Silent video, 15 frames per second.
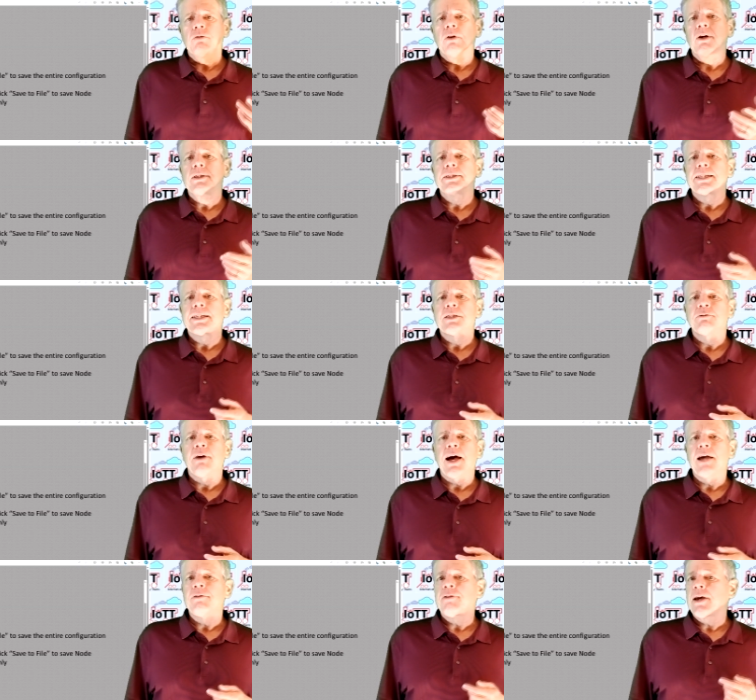
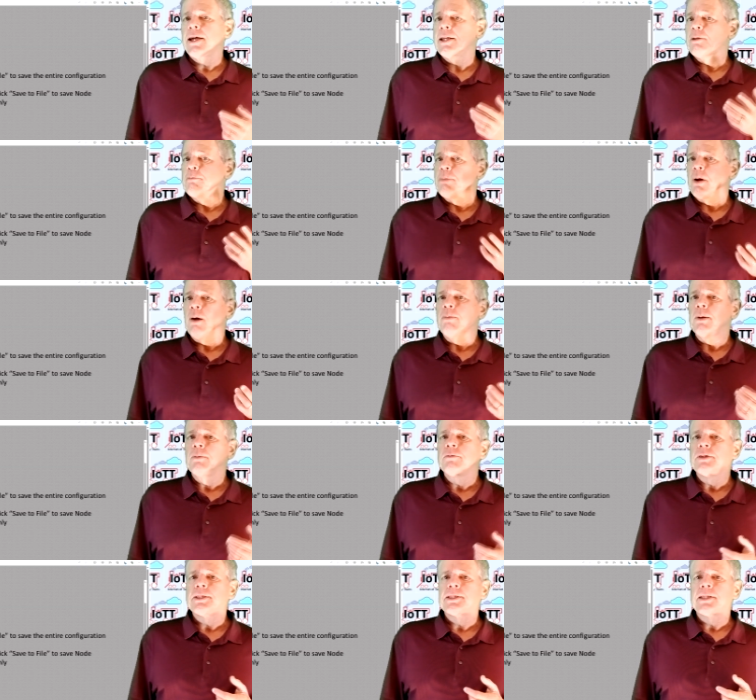165 had a
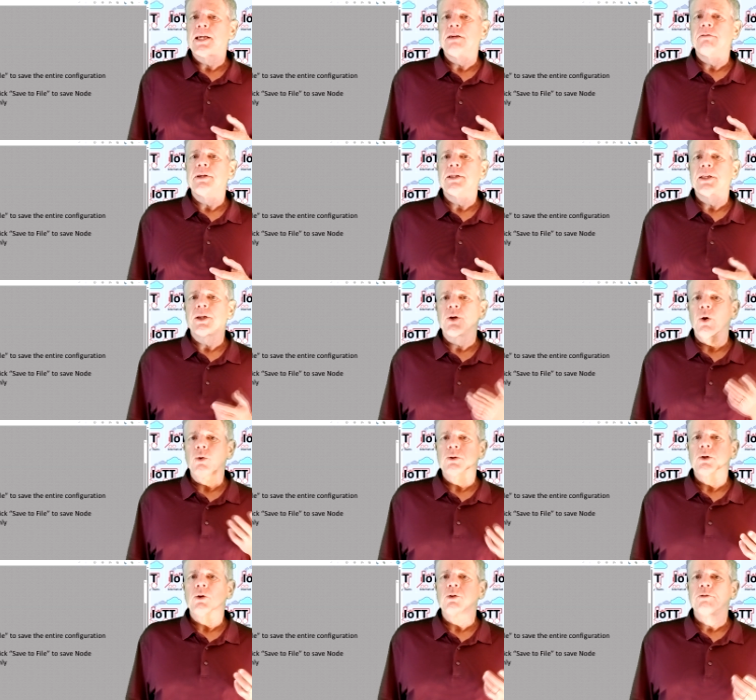problem with saving the
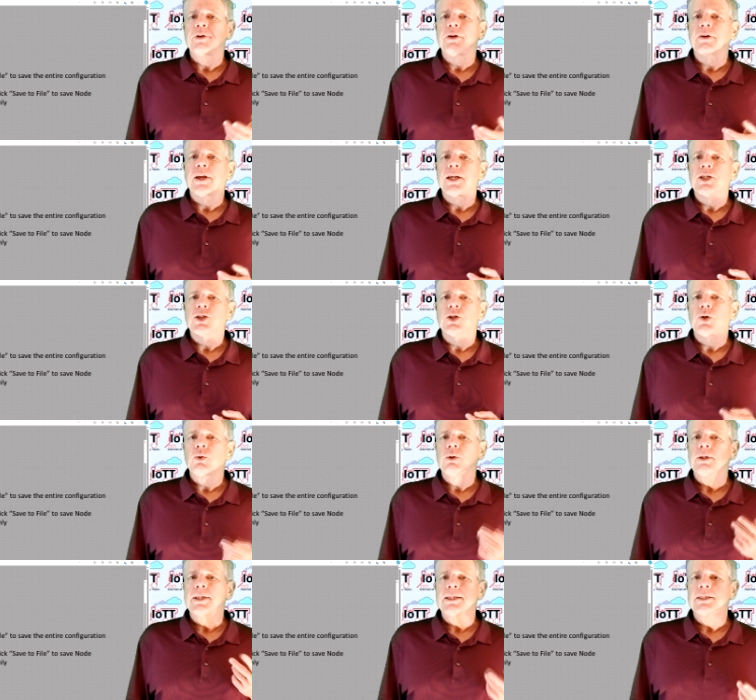node configuration
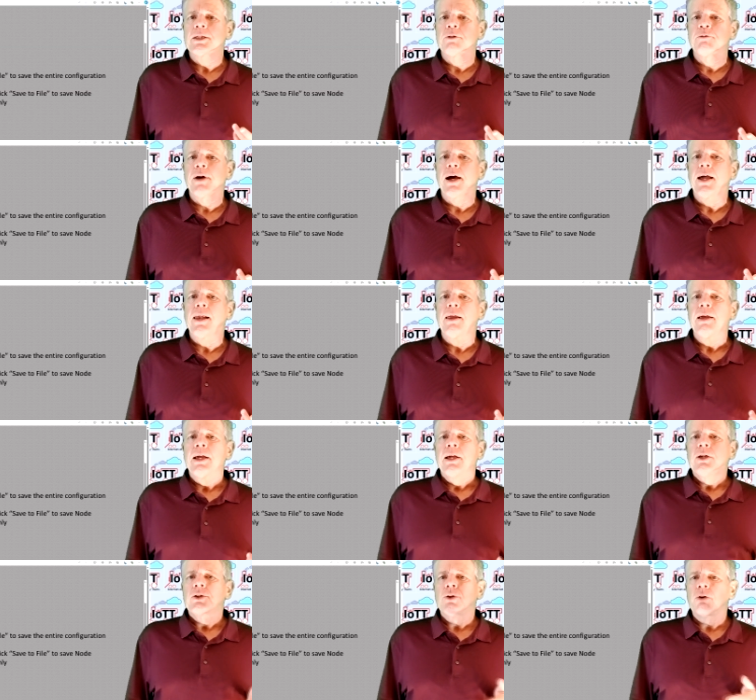to a disk file,
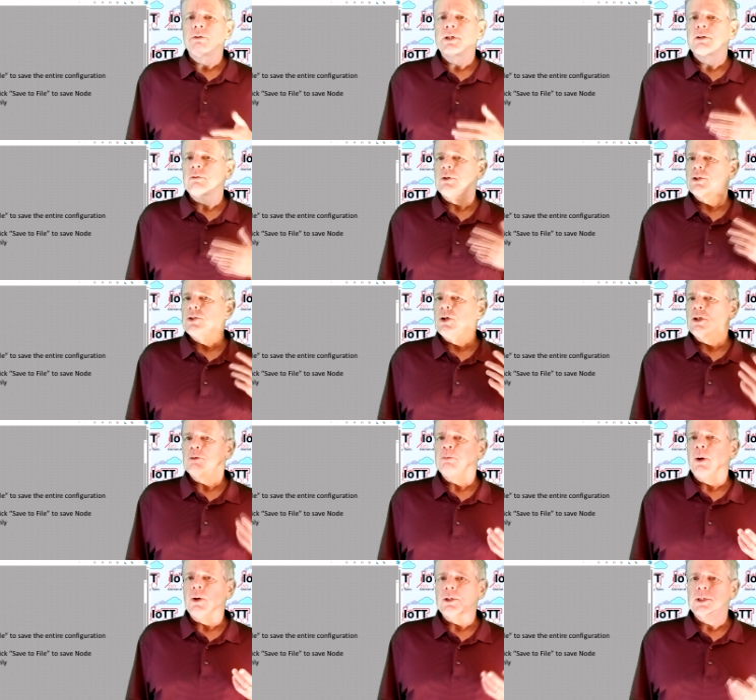so it was
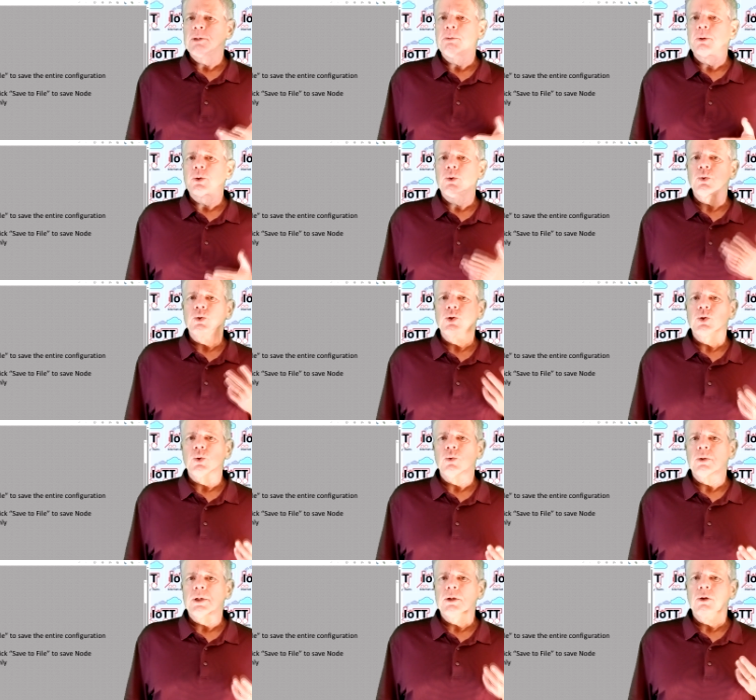not possible to
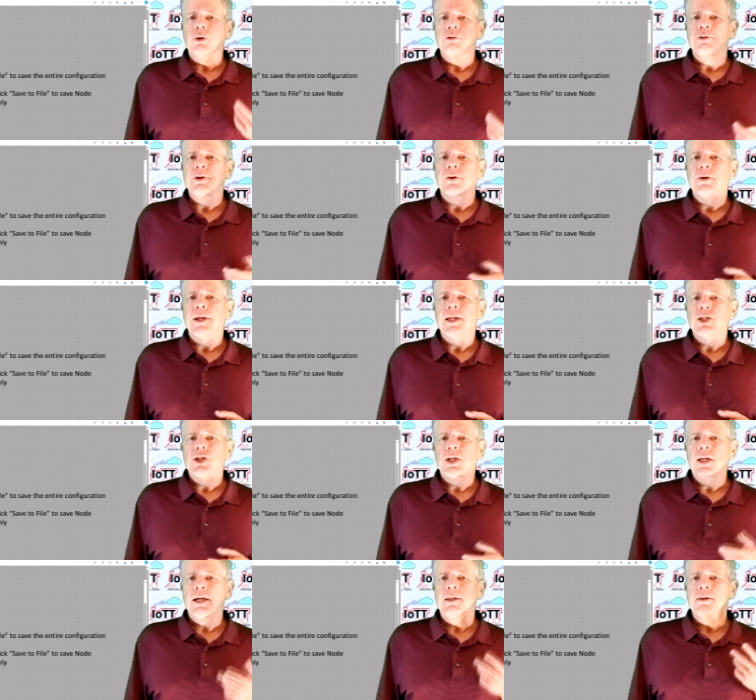store the
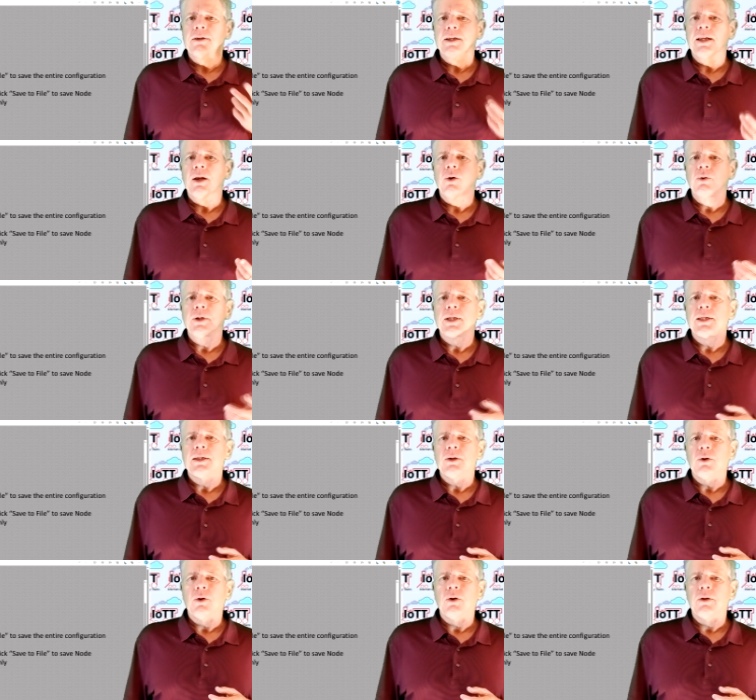configuration and reload
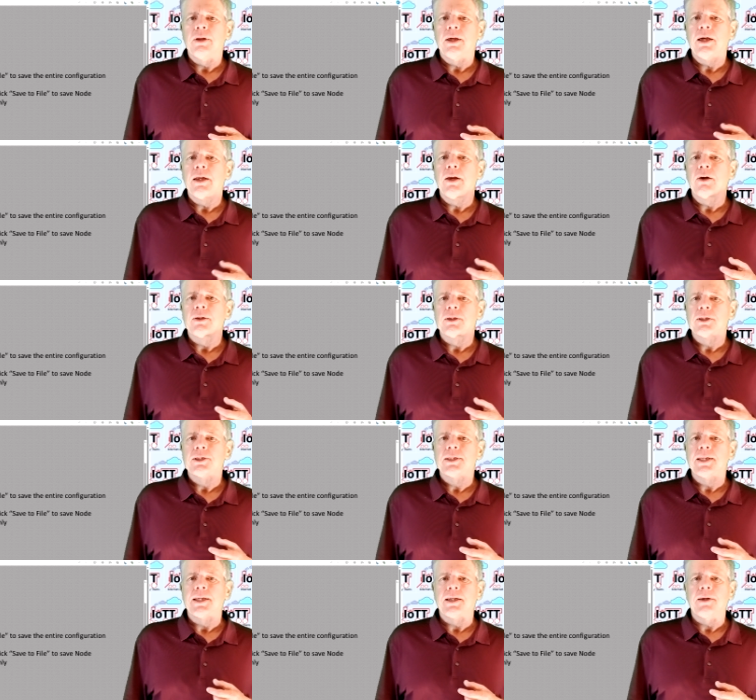it on another
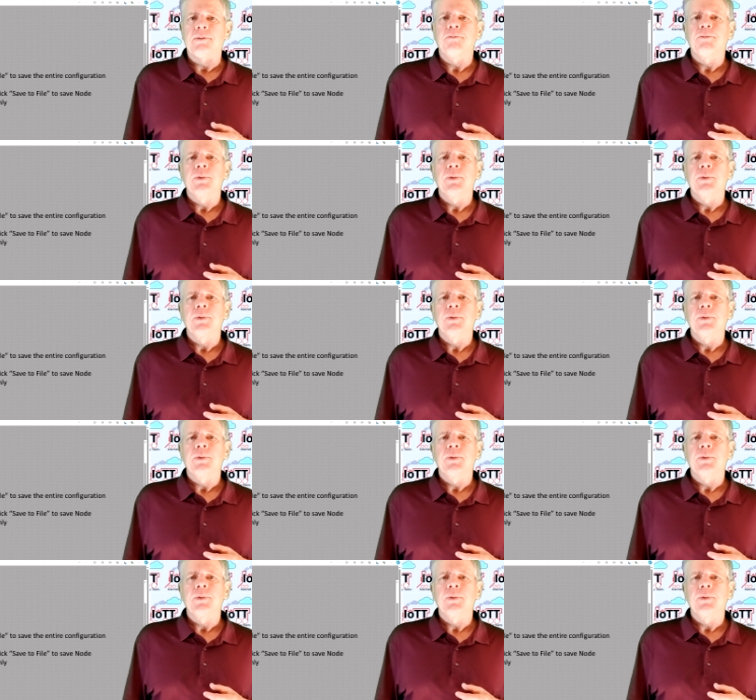stick.